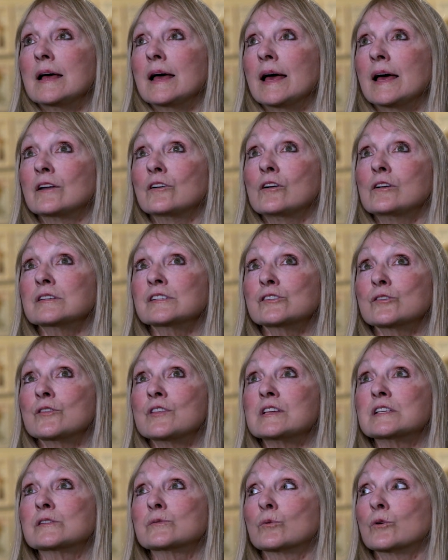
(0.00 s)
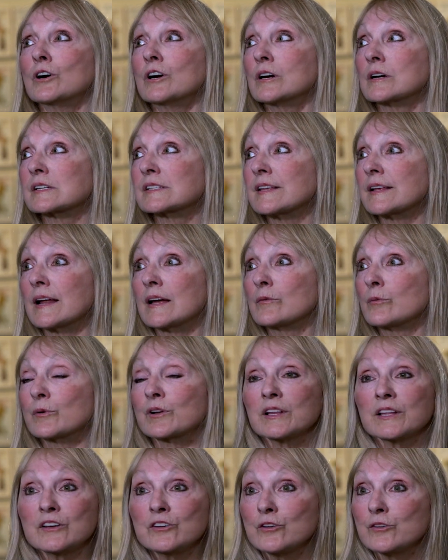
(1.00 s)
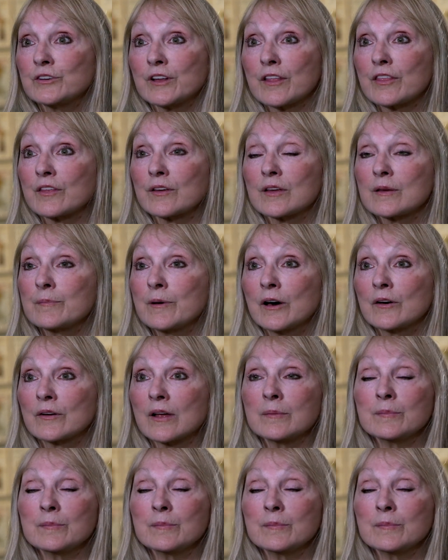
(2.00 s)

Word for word: and also these works that I really knew nothing about.